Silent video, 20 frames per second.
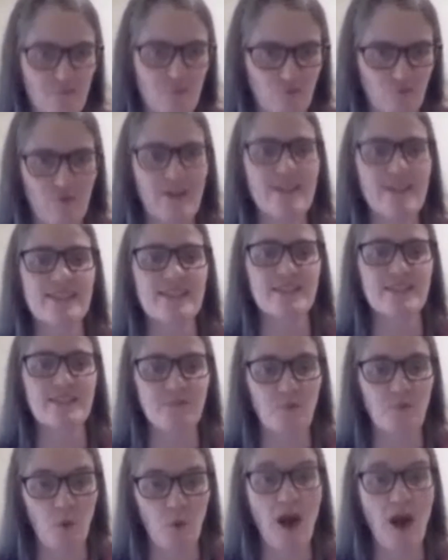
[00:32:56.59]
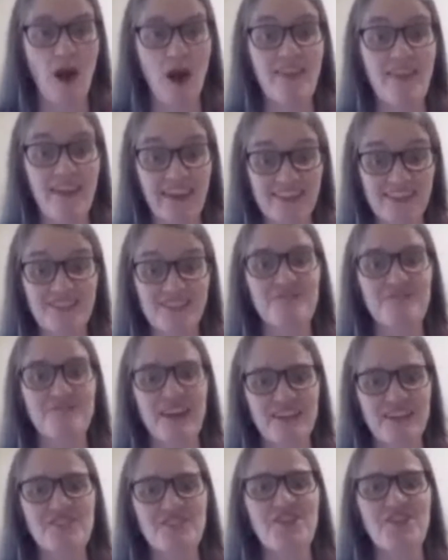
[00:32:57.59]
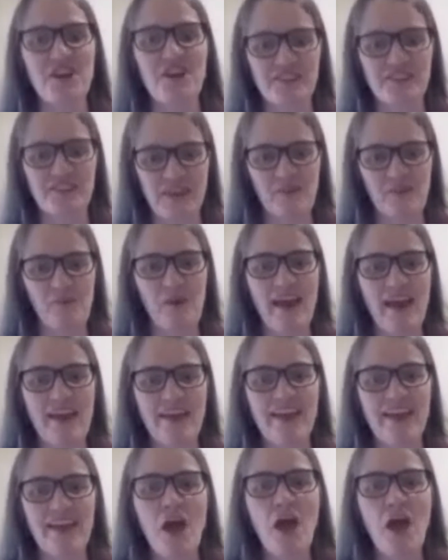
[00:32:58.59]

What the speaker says: reasons for why they had defined a child in that way,